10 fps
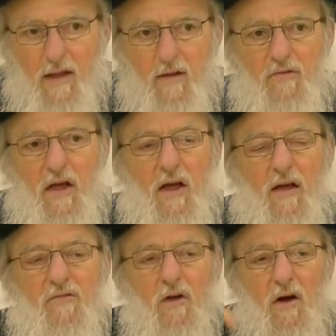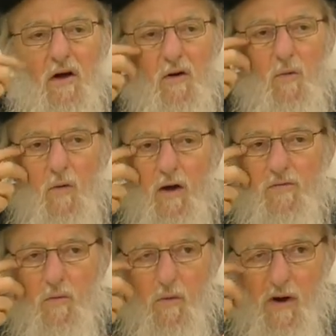If
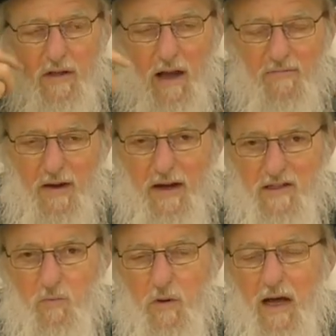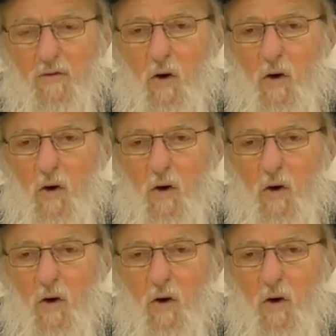the word nefeches would have